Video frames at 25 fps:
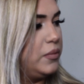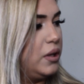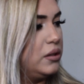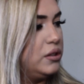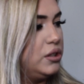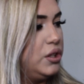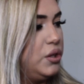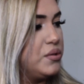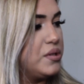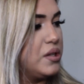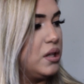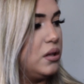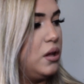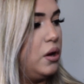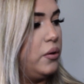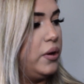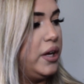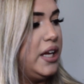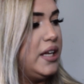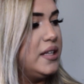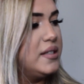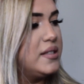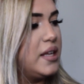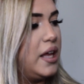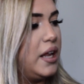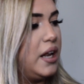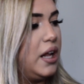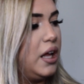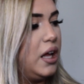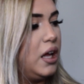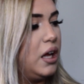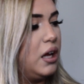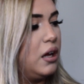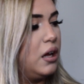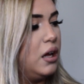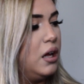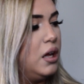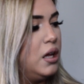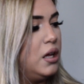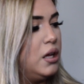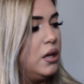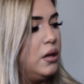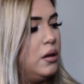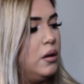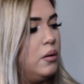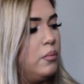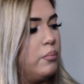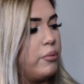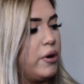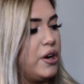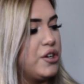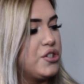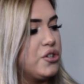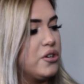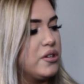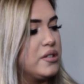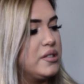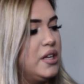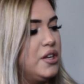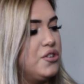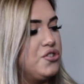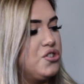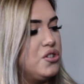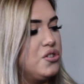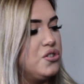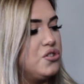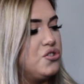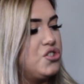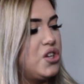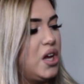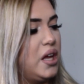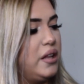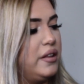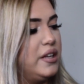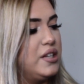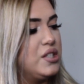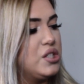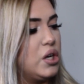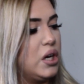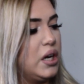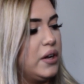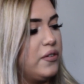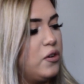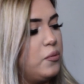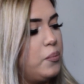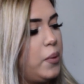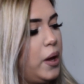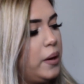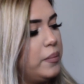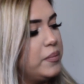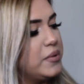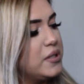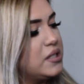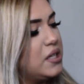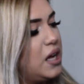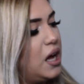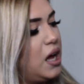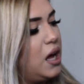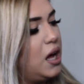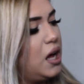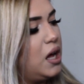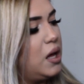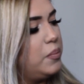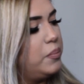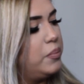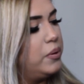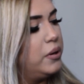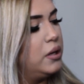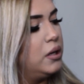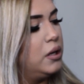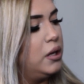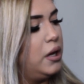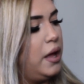Use a low heat setting. Brush your extensions gently starting from bottom to top.